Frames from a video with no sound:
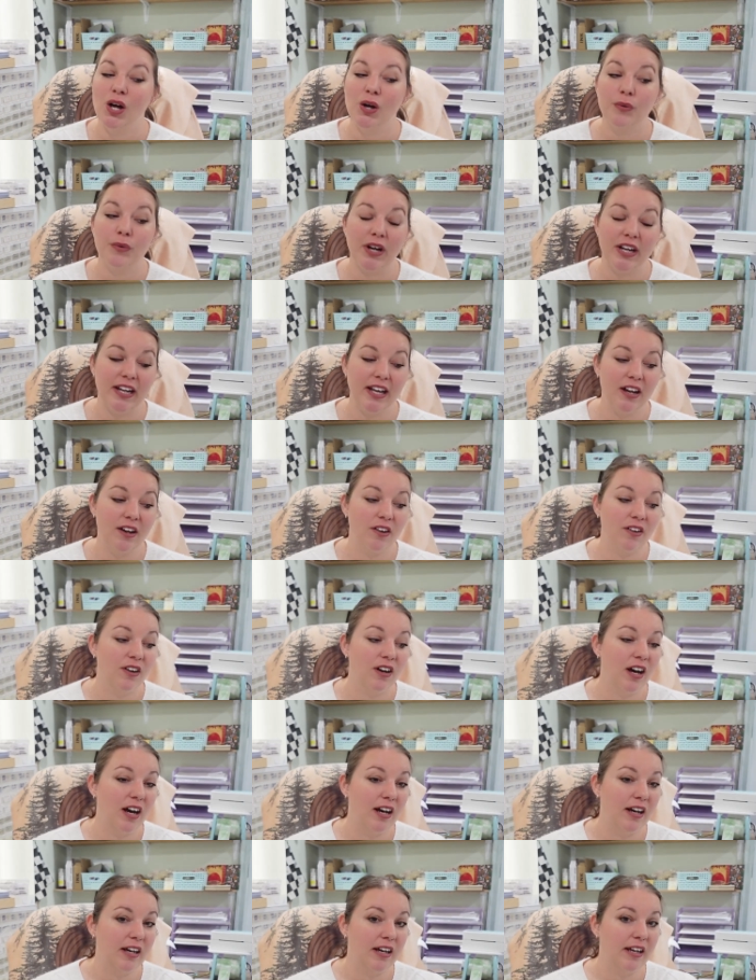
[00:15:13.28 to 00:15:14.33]
Right now
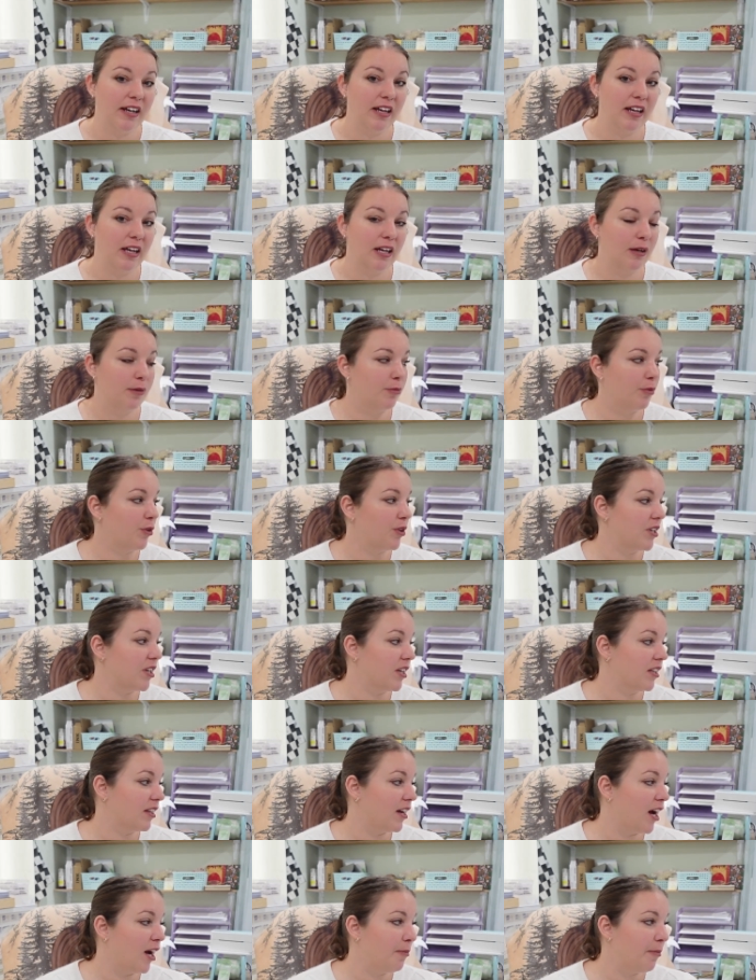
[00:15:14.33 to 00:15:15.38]
I am going to
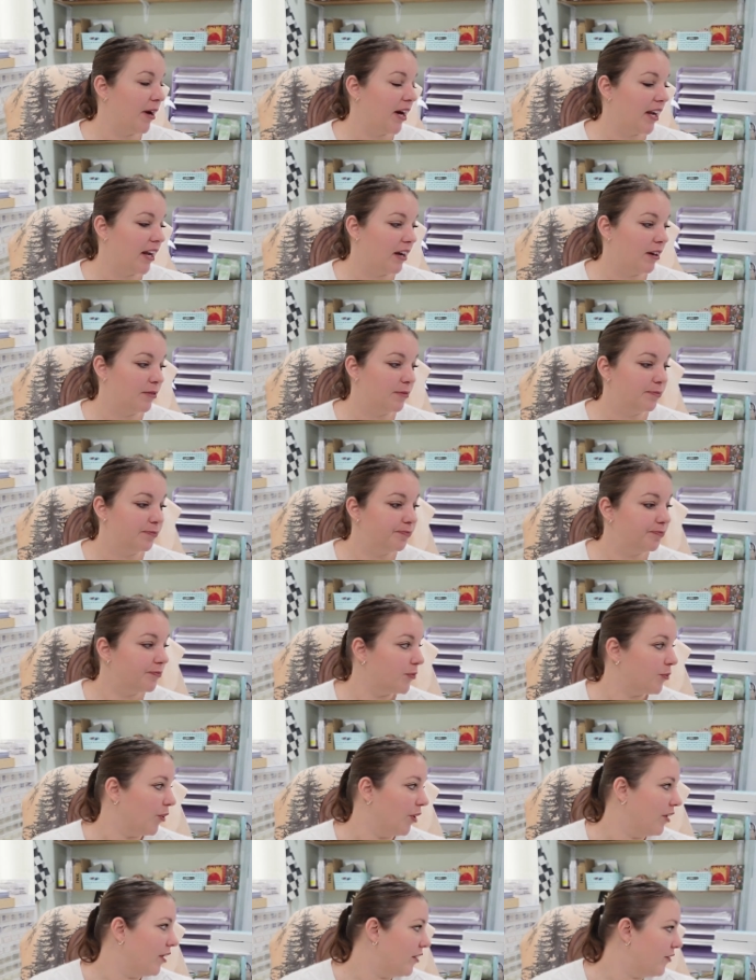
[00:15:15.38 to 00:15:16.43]
get the iPad out.
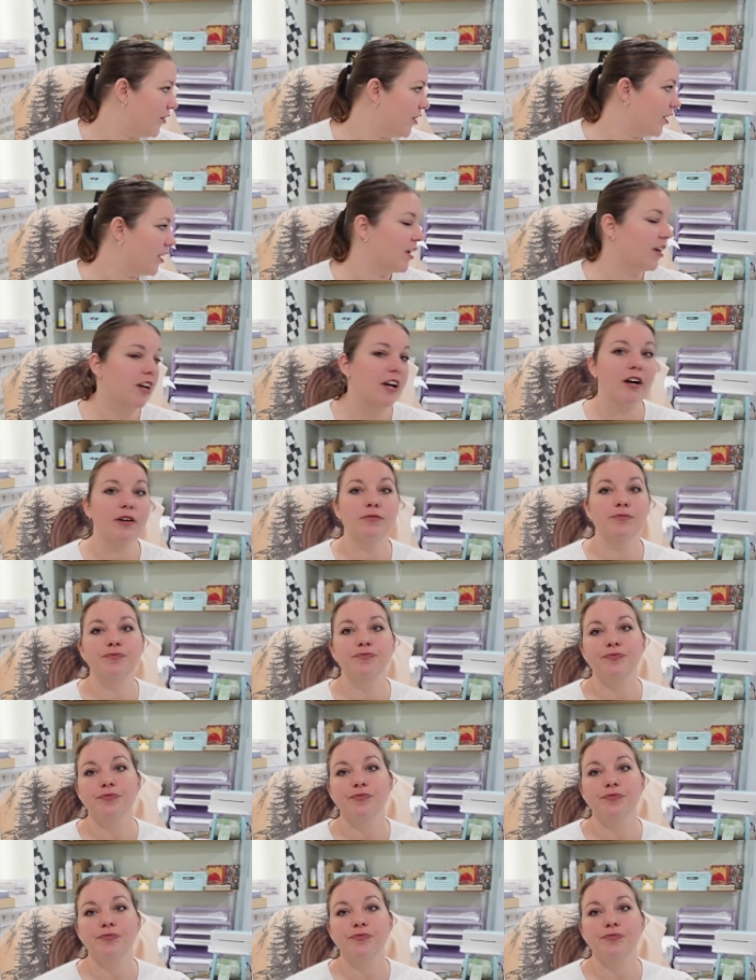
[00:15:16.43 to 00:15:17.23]
Well, I've already got it out.